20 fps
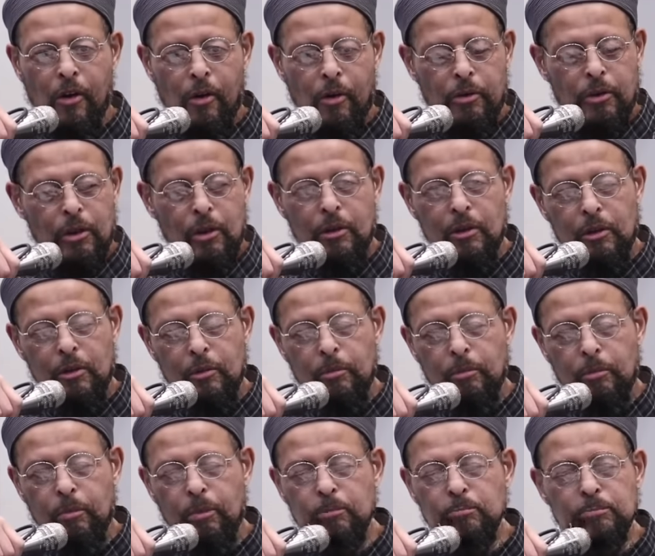the
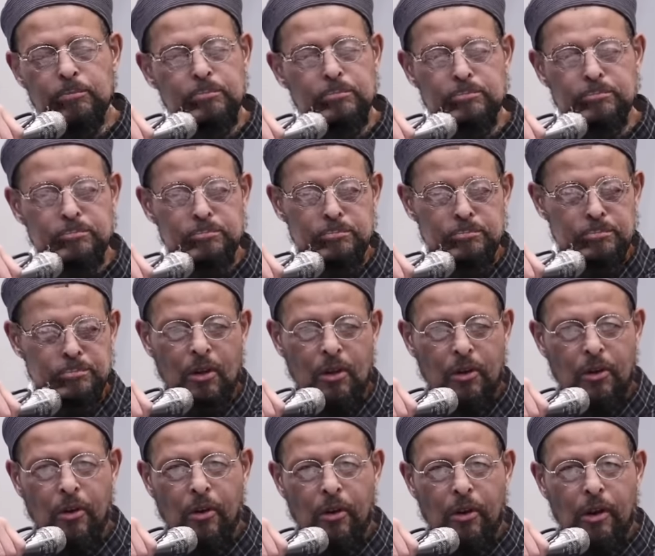Balkans,
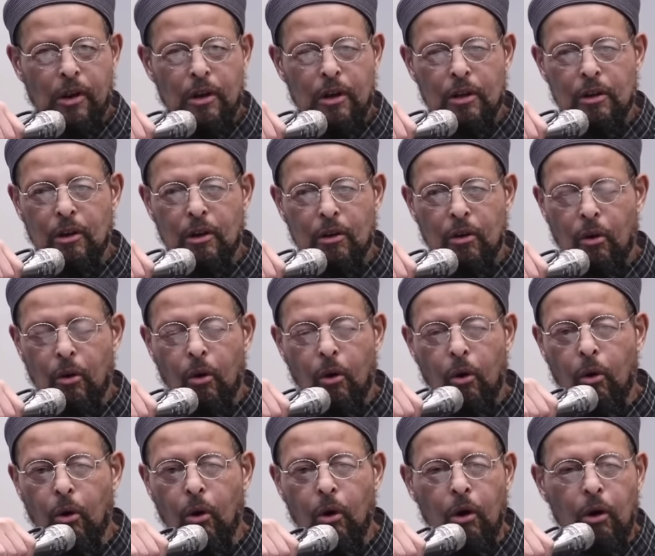and
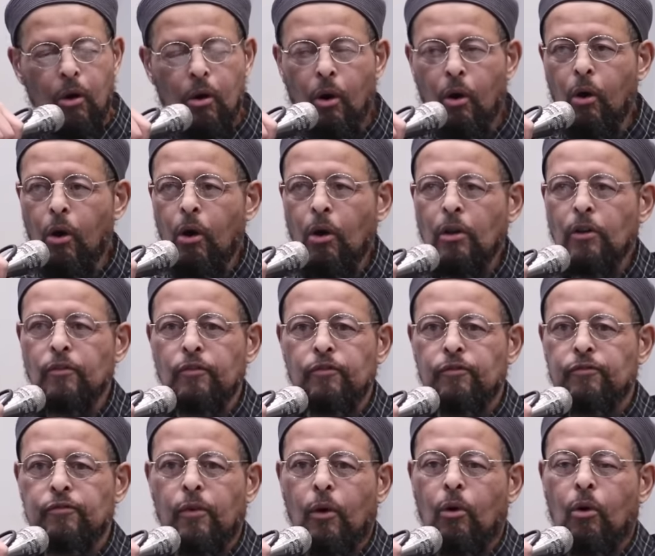all of
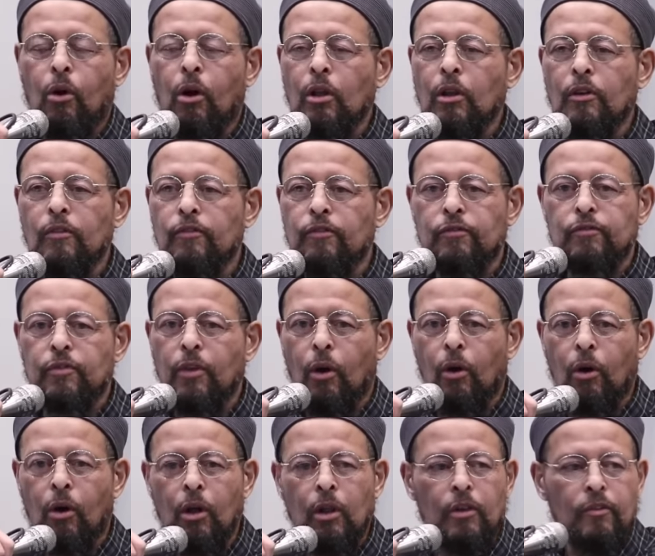
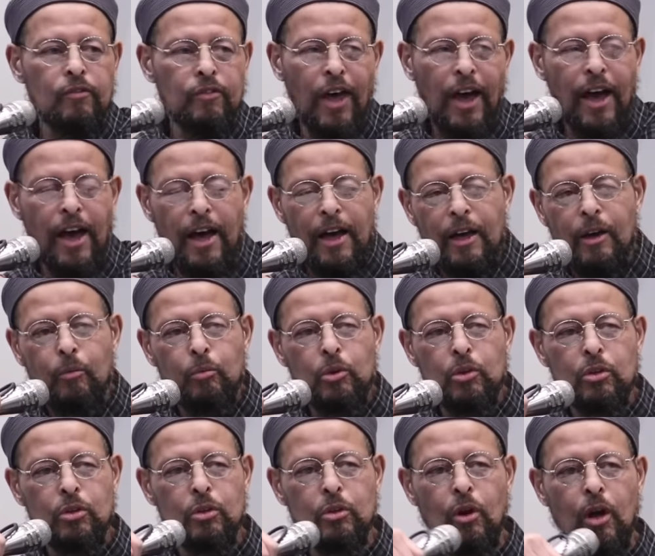that, and we
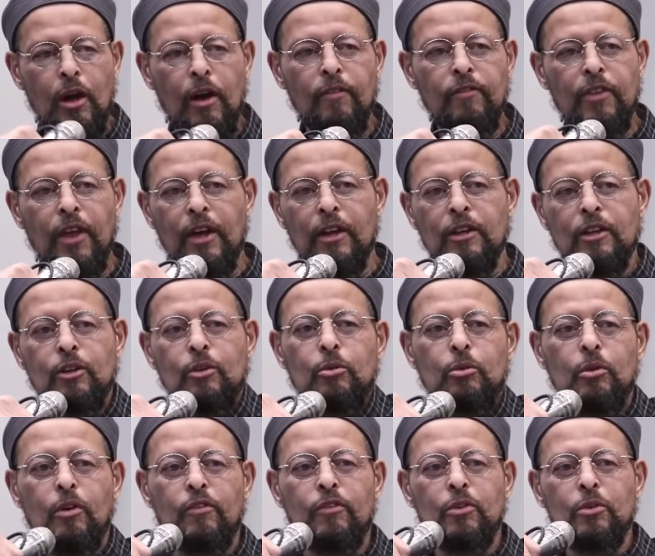still have that
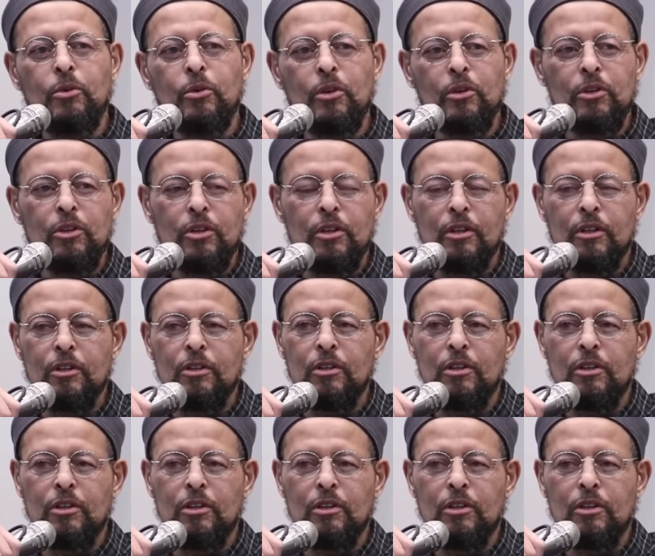degree of unity.